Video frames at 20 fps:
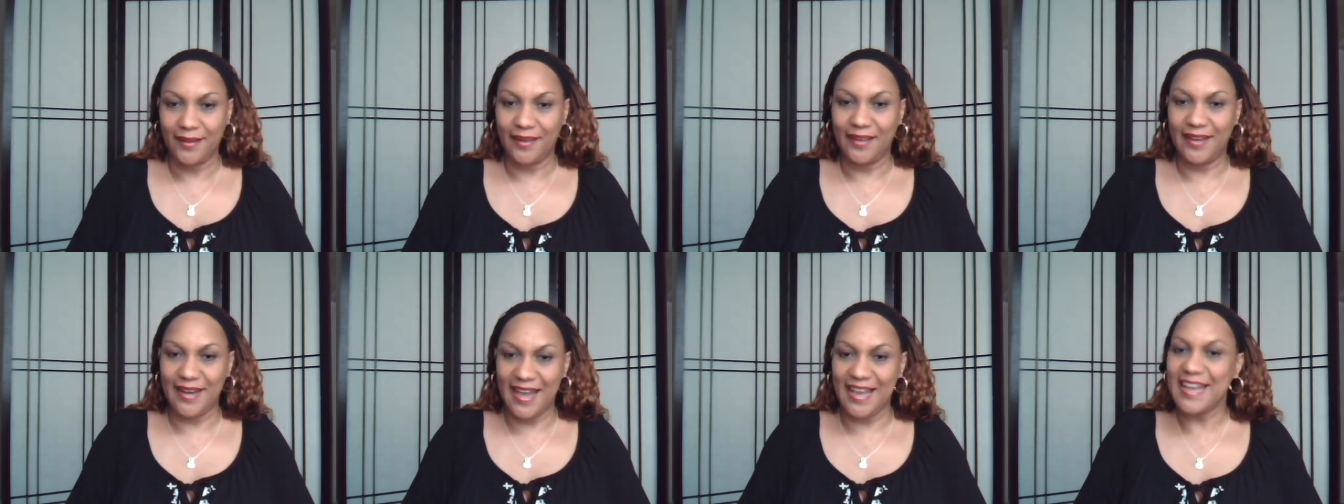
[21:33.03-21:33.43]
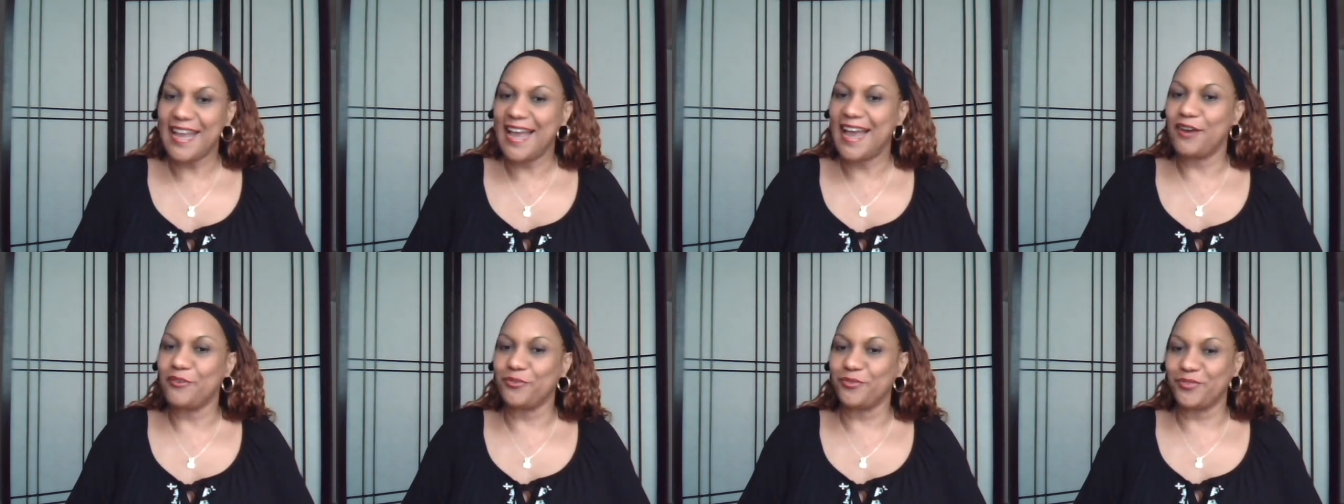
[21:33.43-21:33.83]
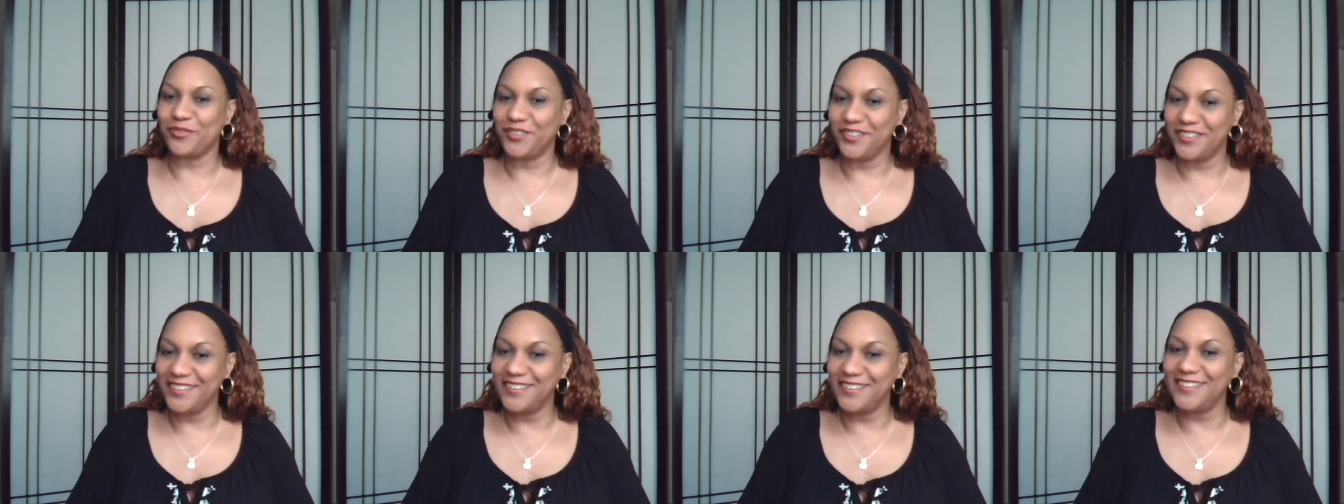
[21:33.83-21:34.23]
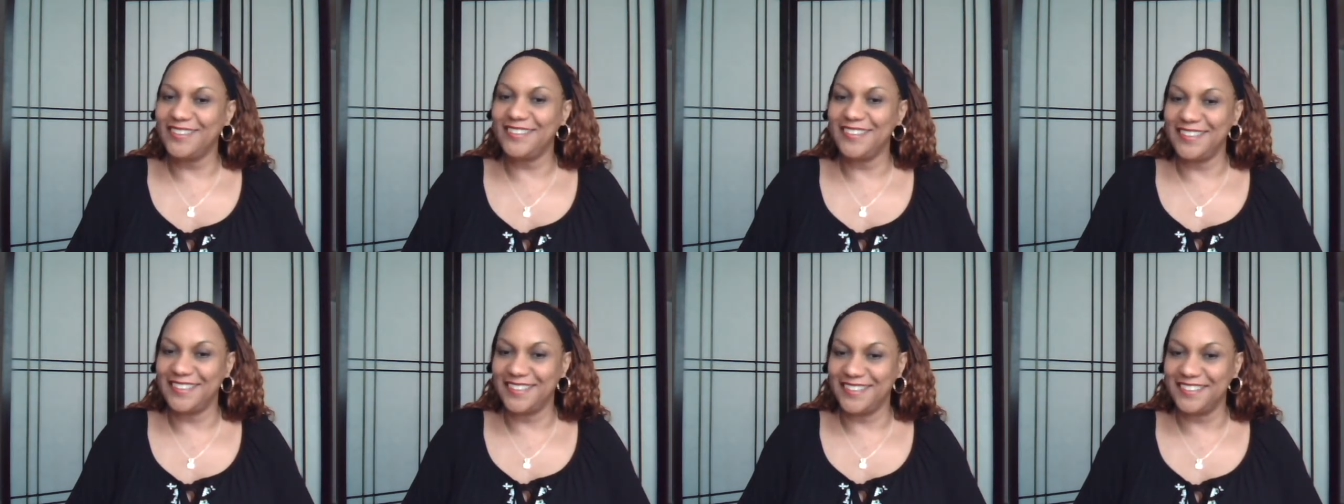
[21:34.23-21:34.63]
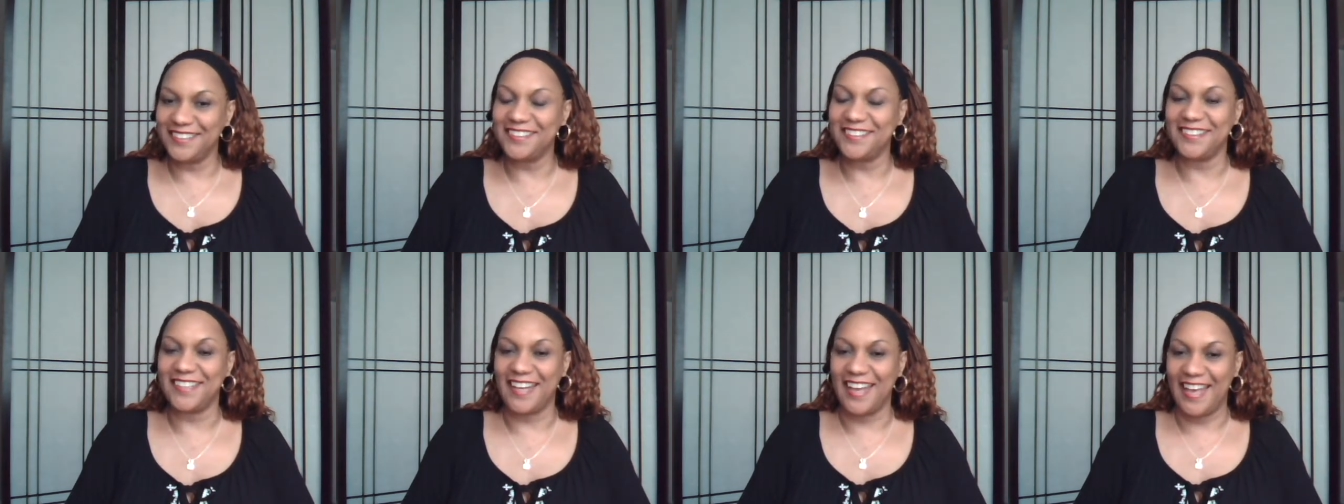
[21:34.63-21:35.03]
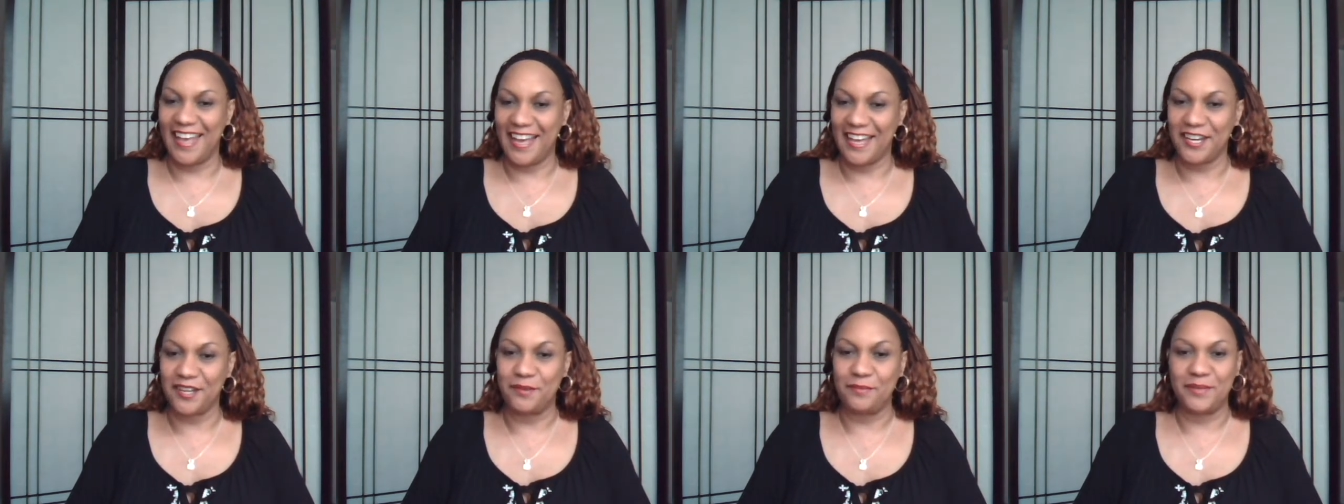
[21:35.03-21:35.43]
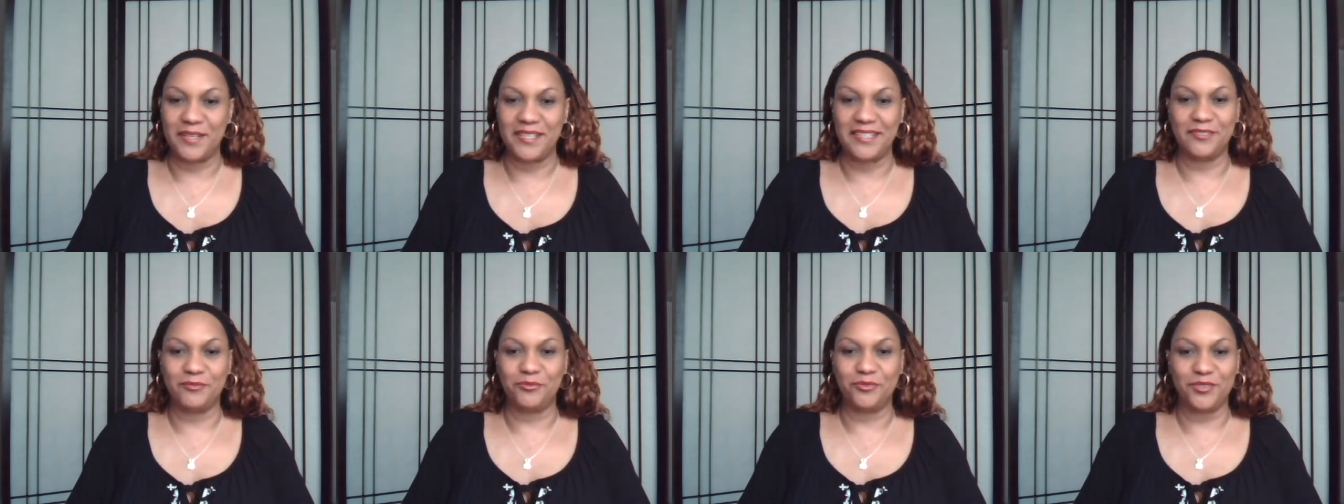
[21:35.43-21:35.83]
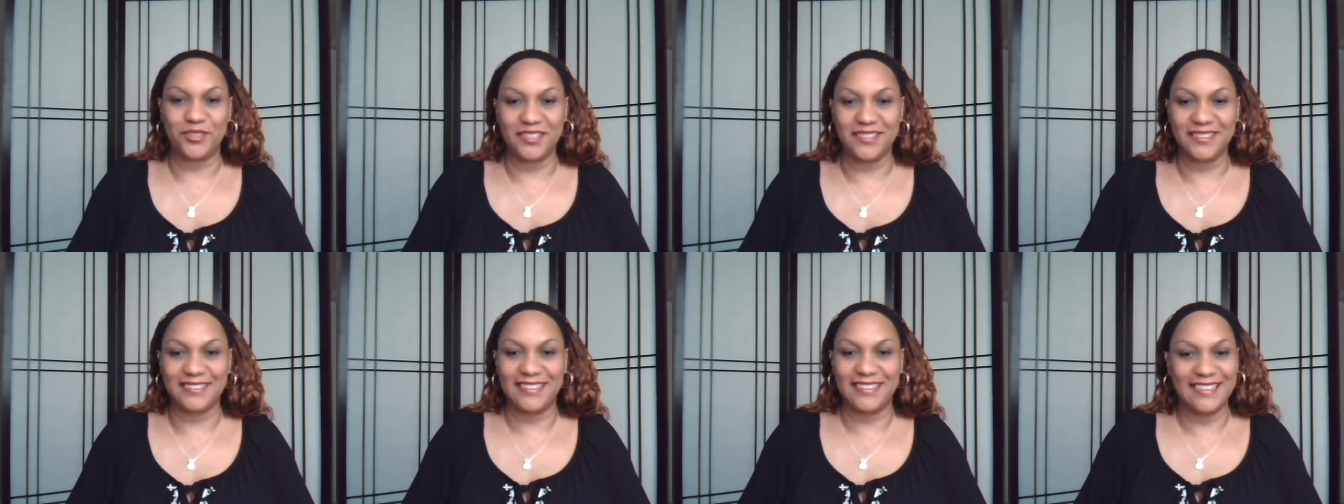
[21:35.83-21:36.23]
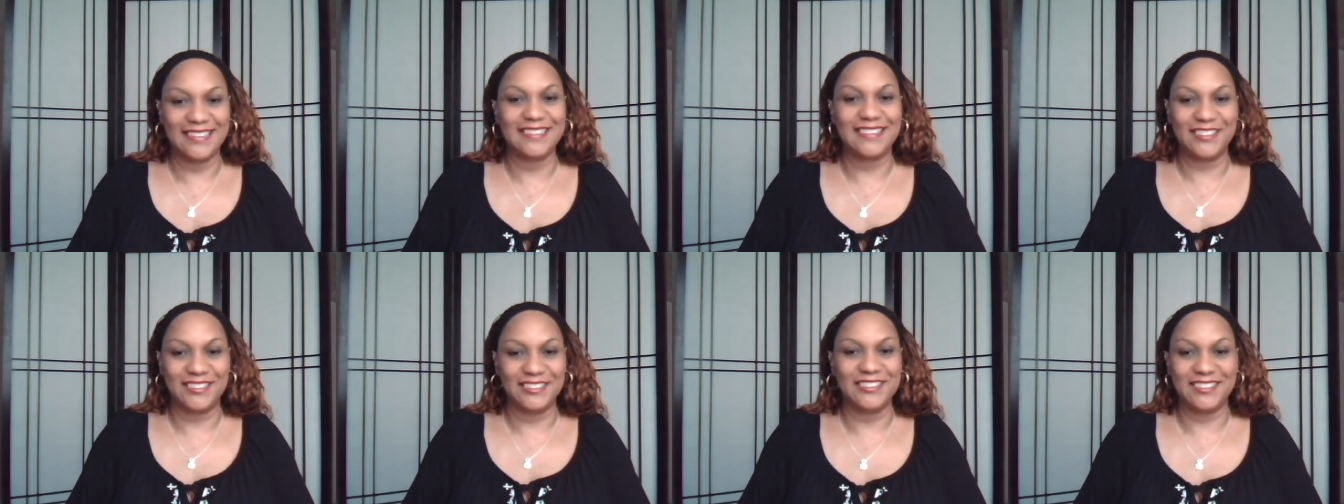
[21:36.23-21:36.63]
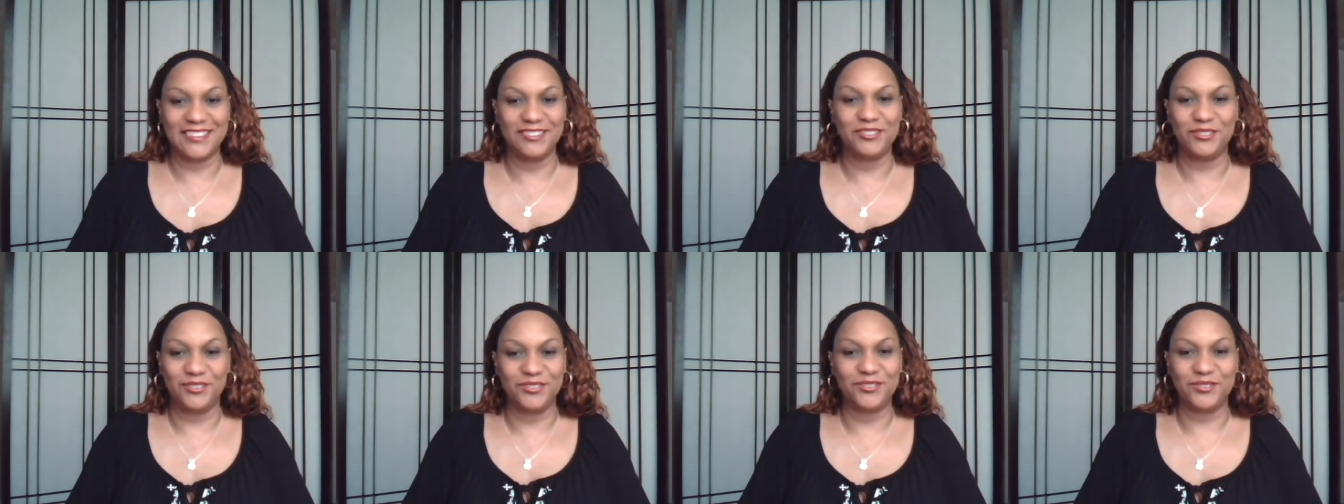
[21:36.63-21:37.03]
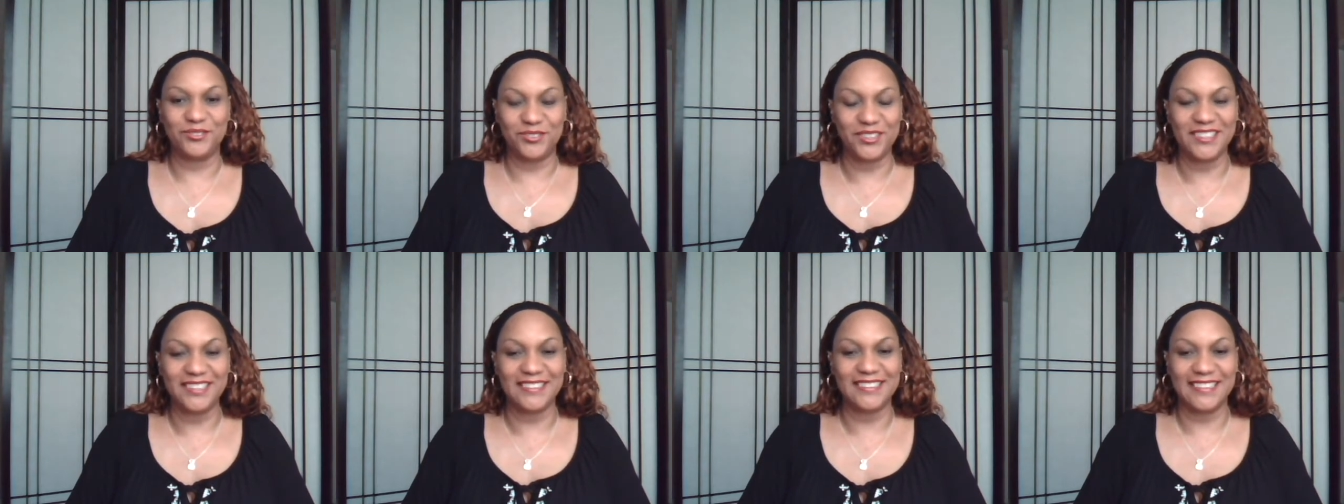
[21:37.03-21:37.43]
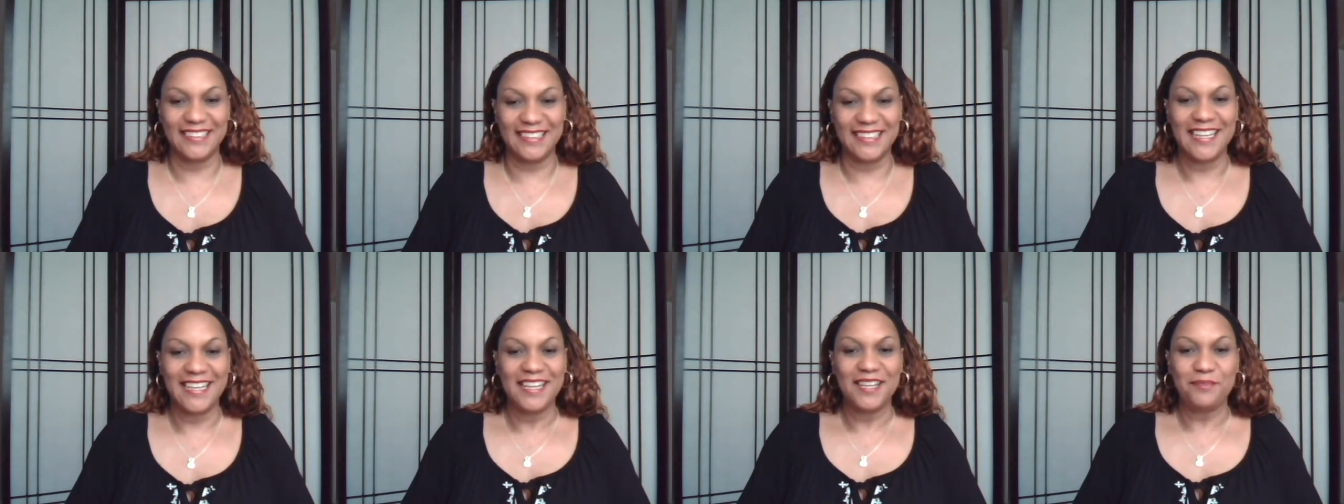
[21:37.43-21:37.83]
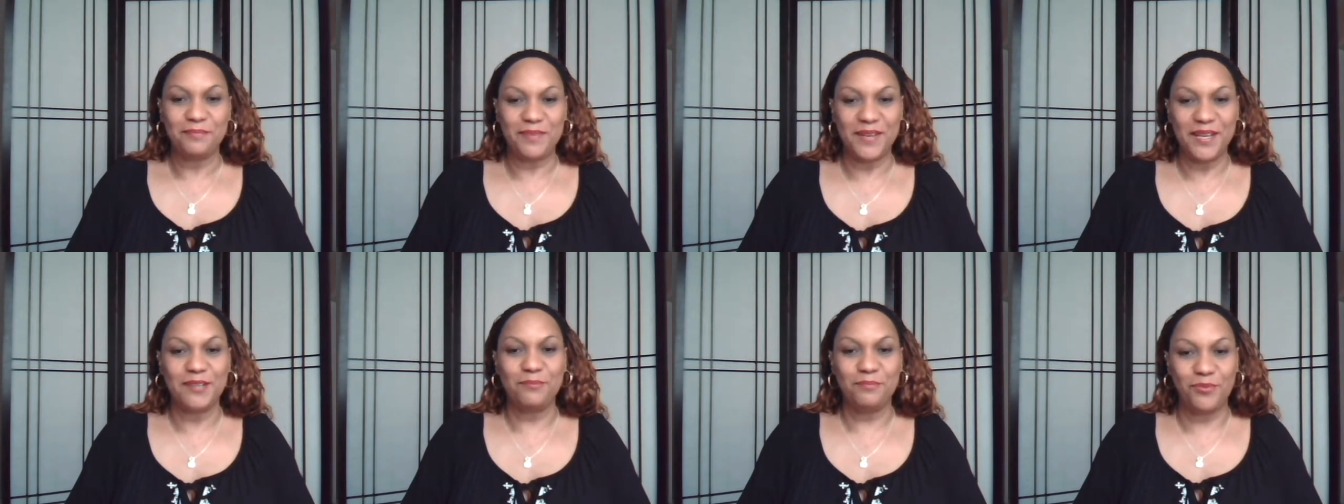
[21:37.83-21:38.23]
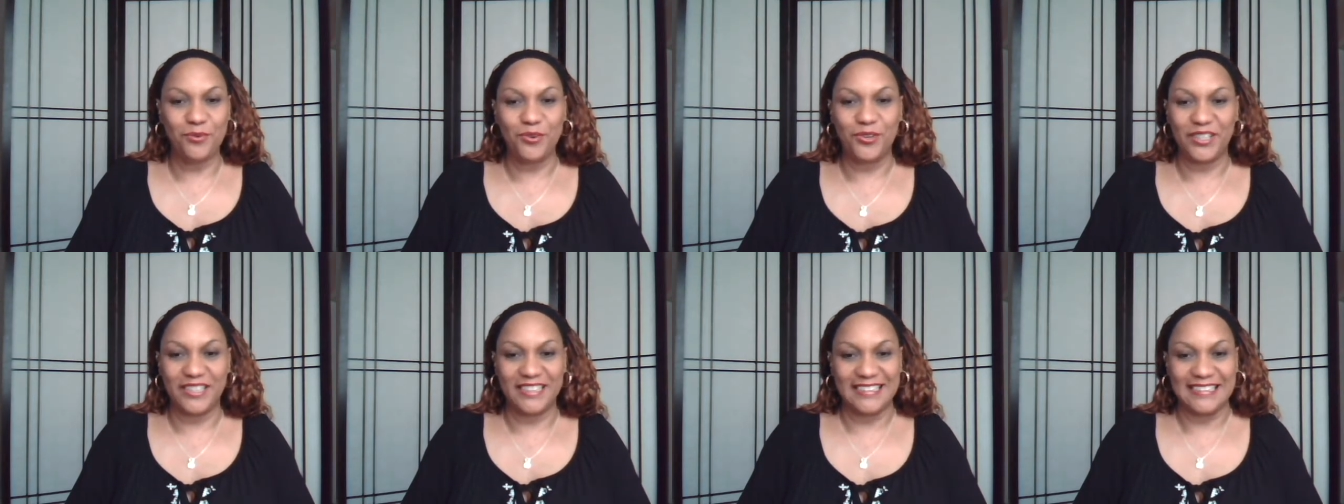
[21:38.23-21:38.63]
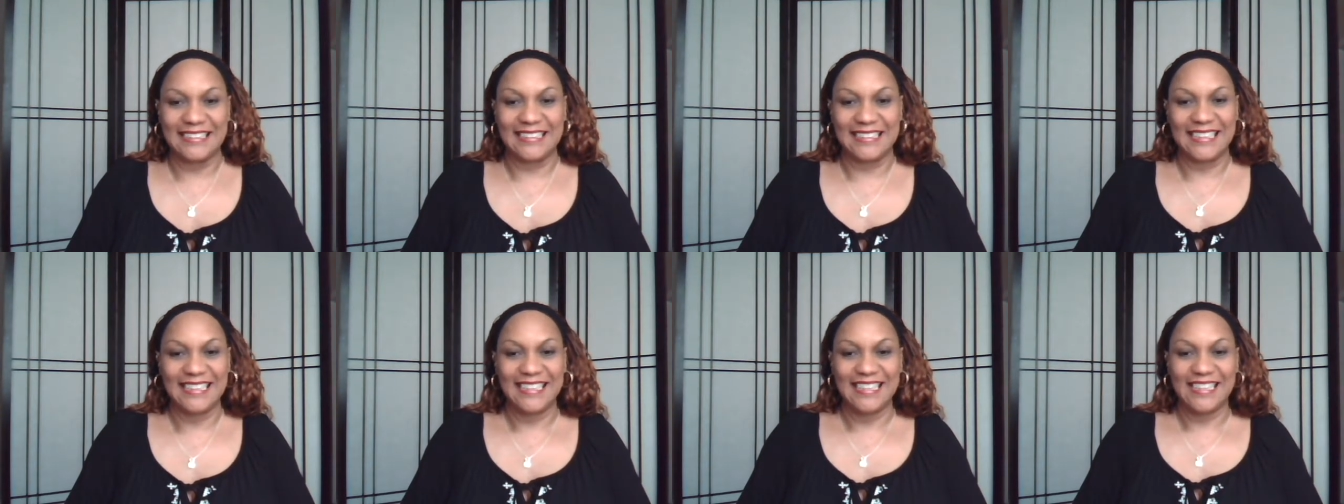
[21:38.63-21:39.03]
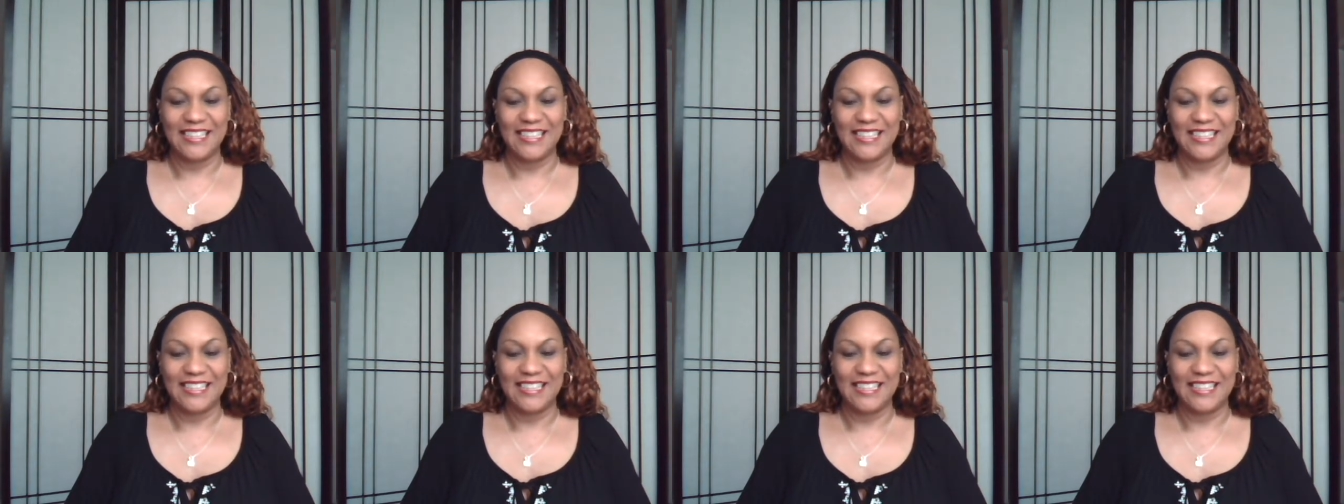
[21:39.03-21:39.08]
and I got really good at them and really pinpointing,